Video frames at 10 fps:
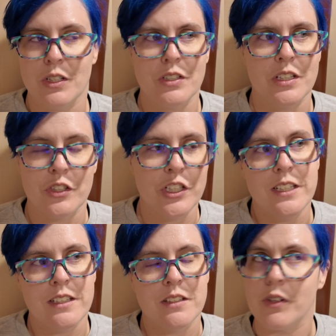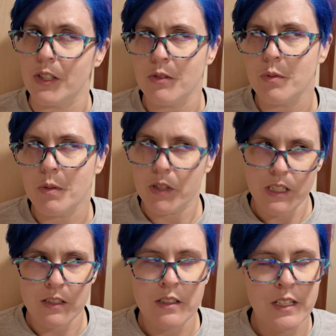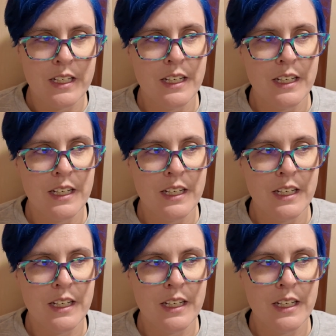turns out she is friends with Bryson,